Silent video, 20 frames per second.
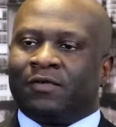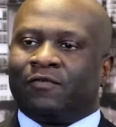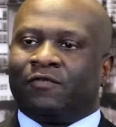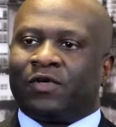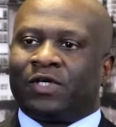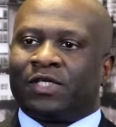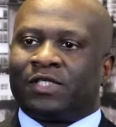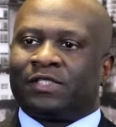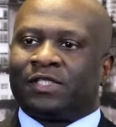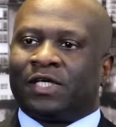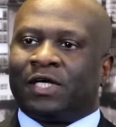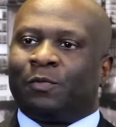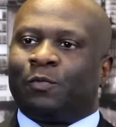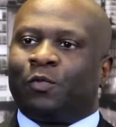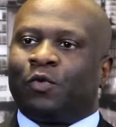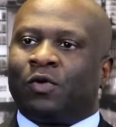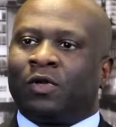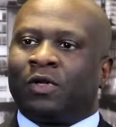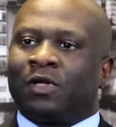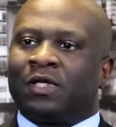for
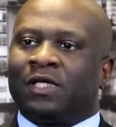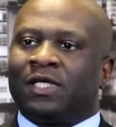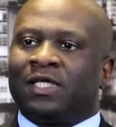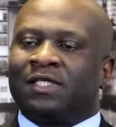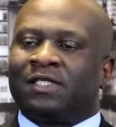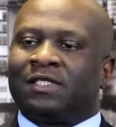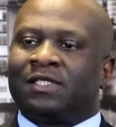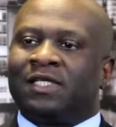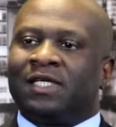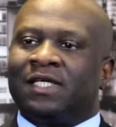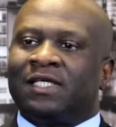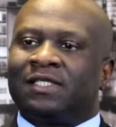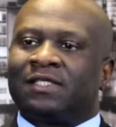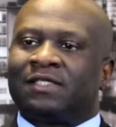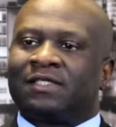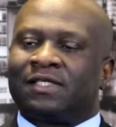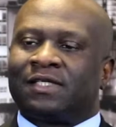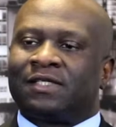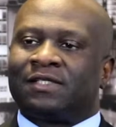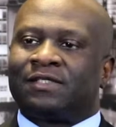example, in
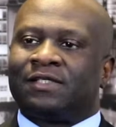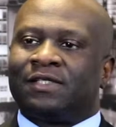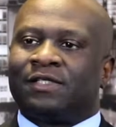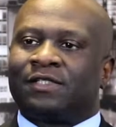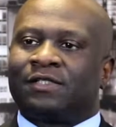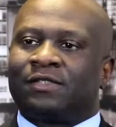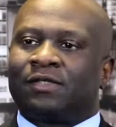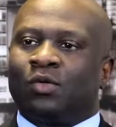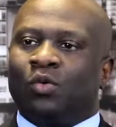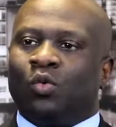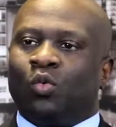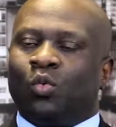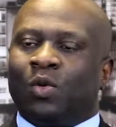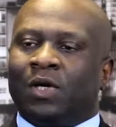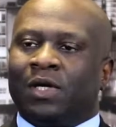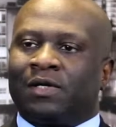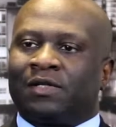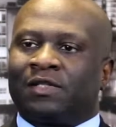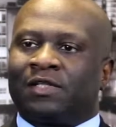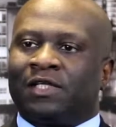instances
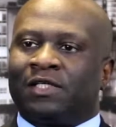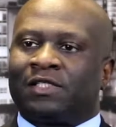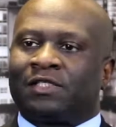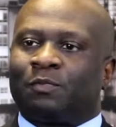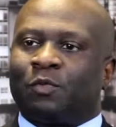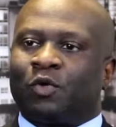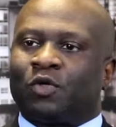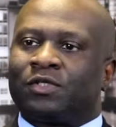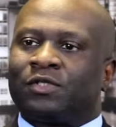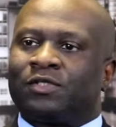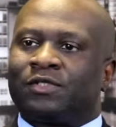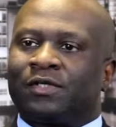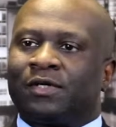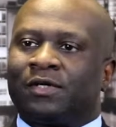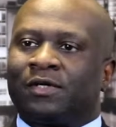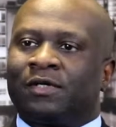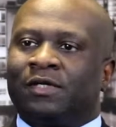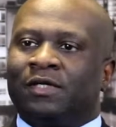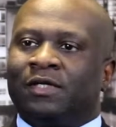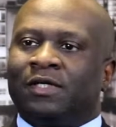where the
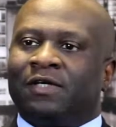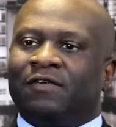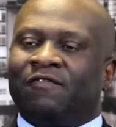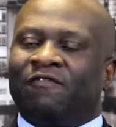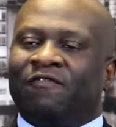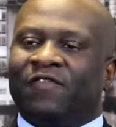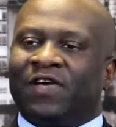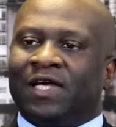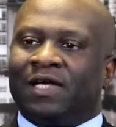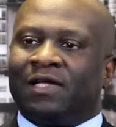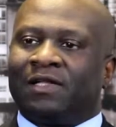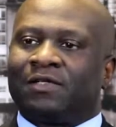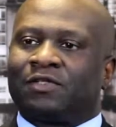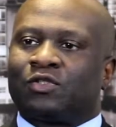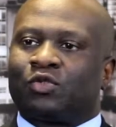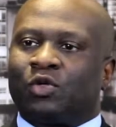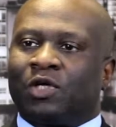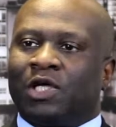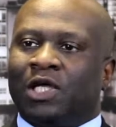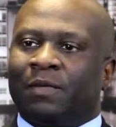sponsor fails
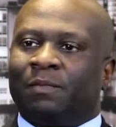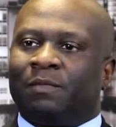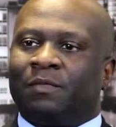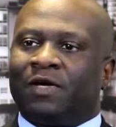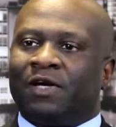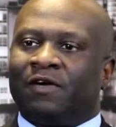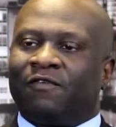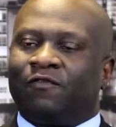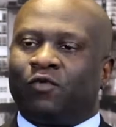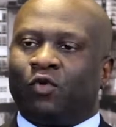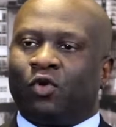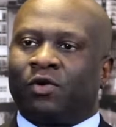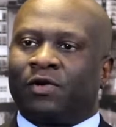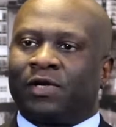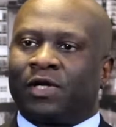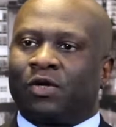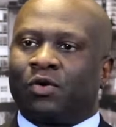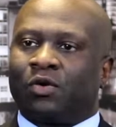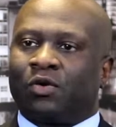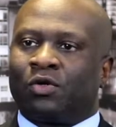to keep a full
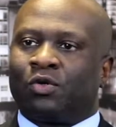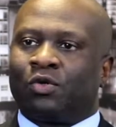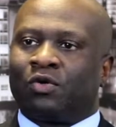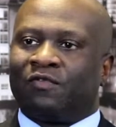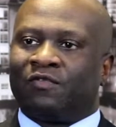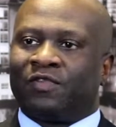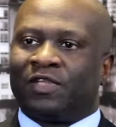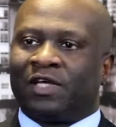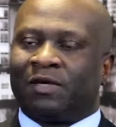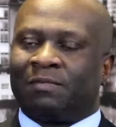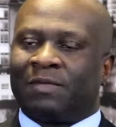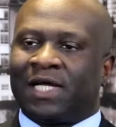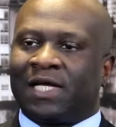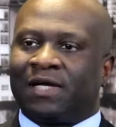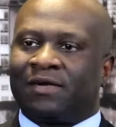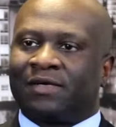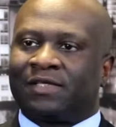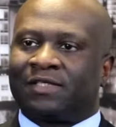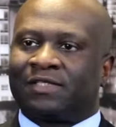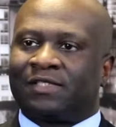record of their
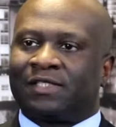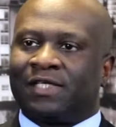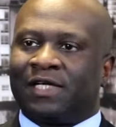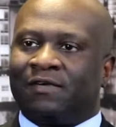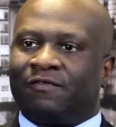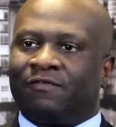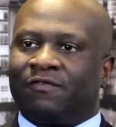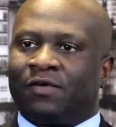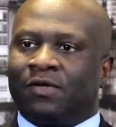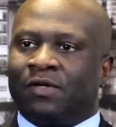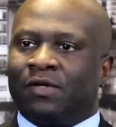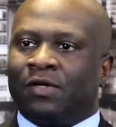migrant staff,